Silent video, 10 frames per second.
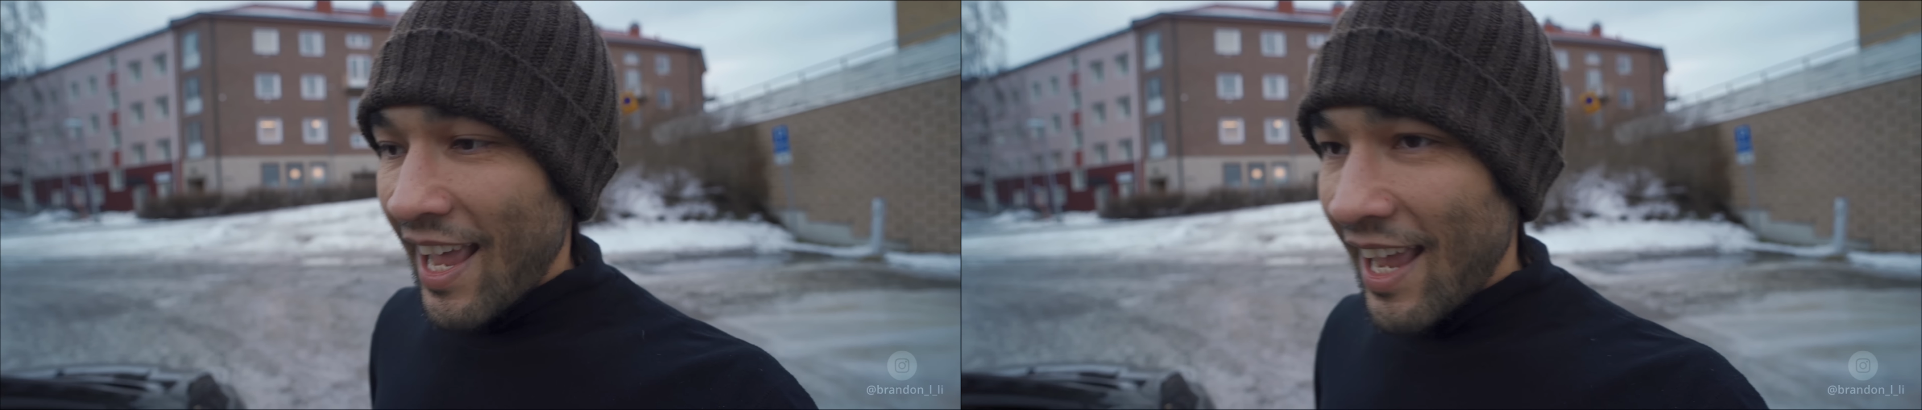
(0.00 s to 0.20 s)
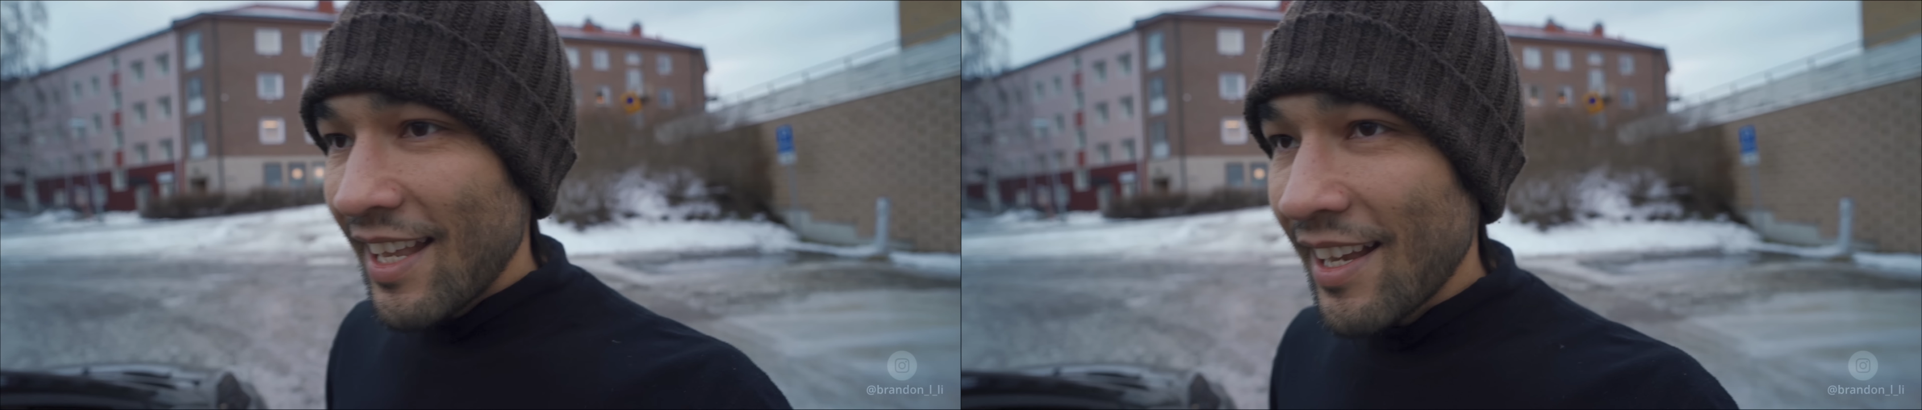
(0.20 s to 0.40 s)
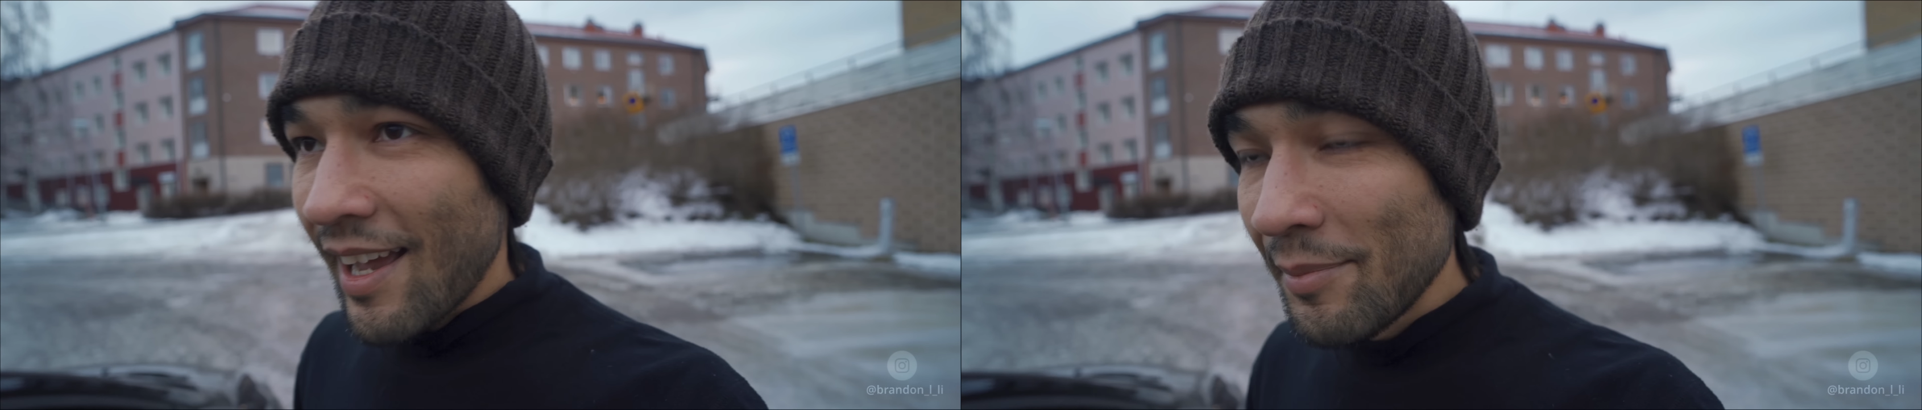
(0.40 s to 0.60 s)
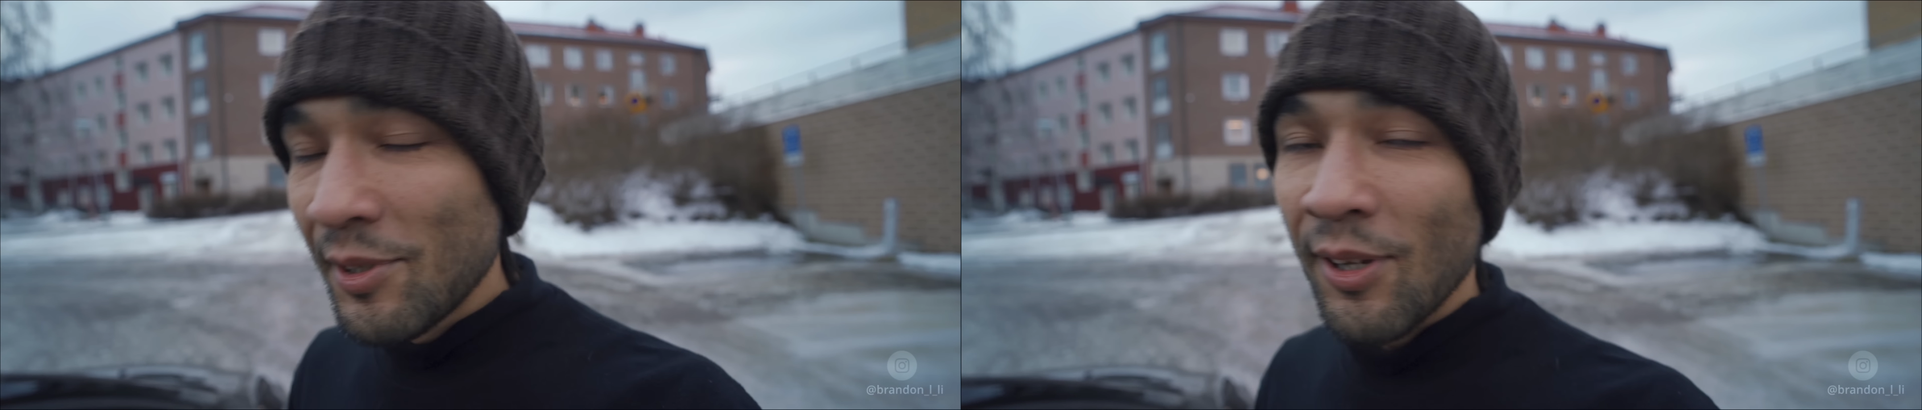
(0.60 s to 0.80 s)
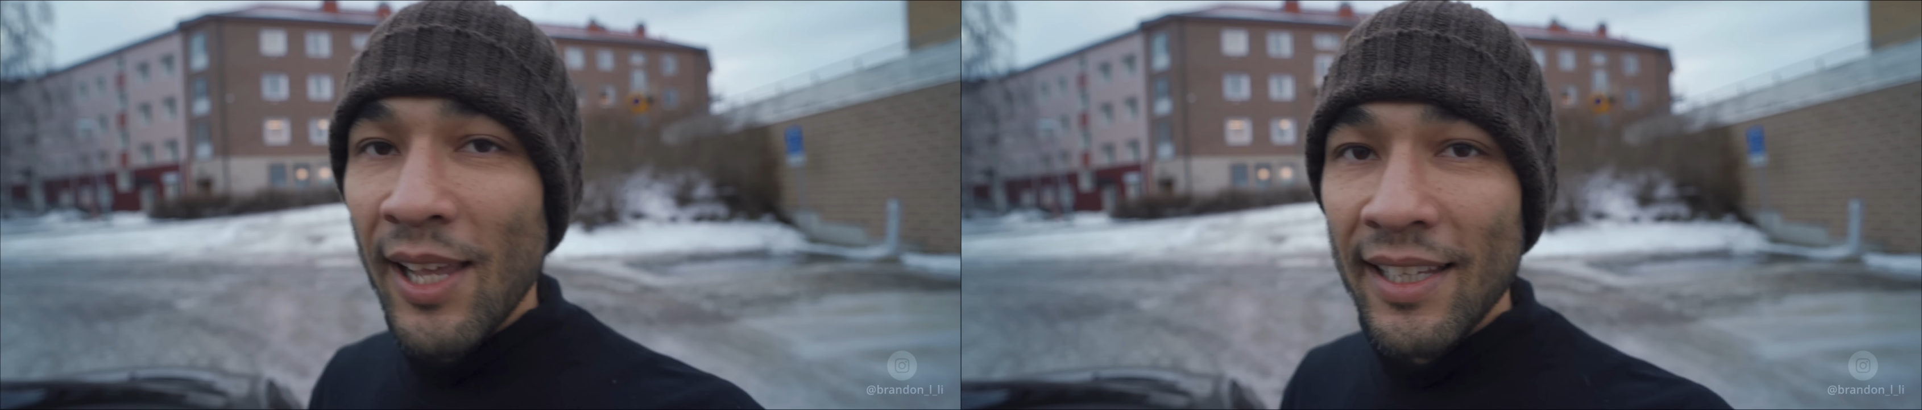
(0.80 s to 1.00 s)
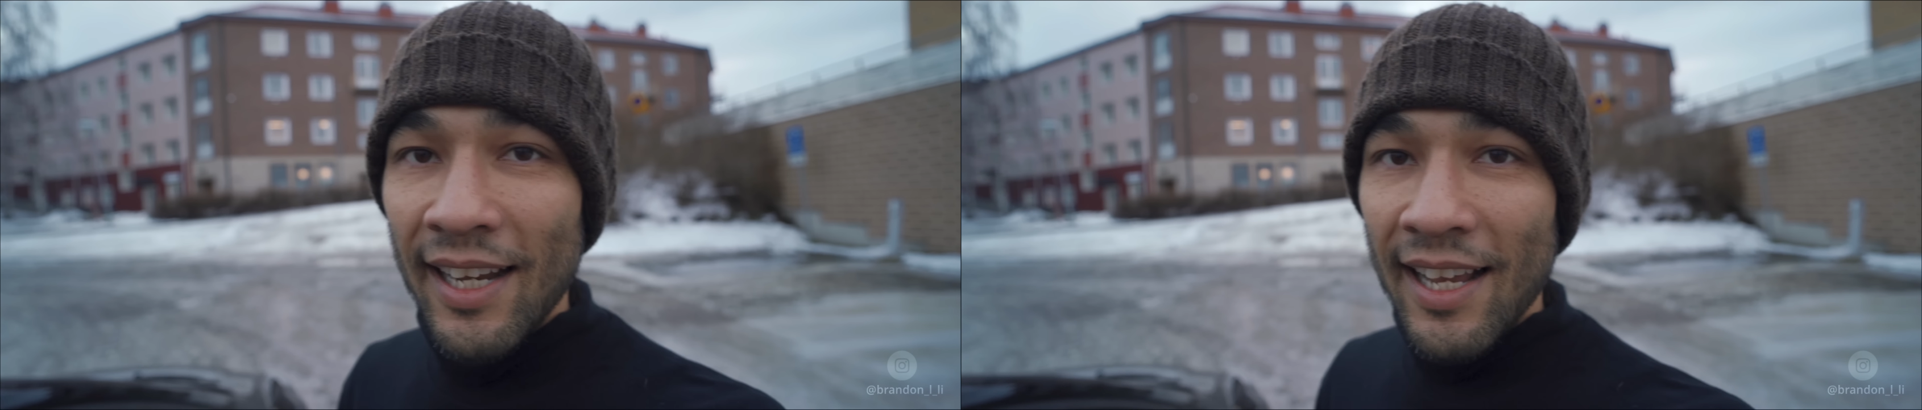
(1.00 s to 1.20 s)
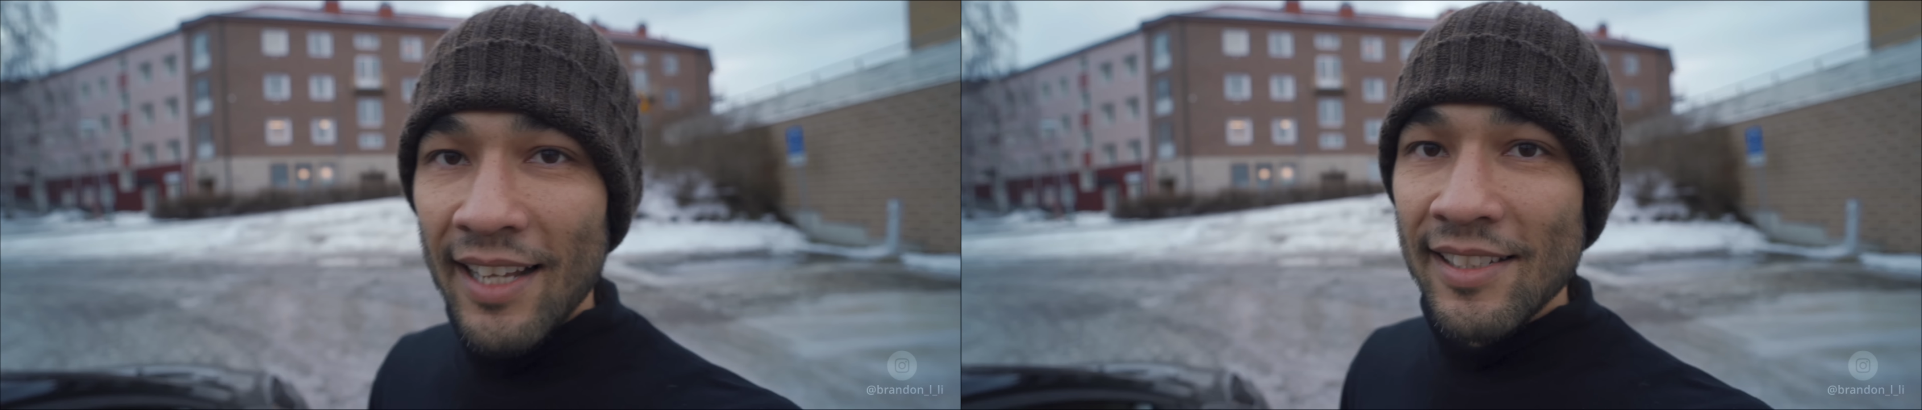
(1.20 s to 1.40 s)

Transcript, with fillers: And I'm so glad that I got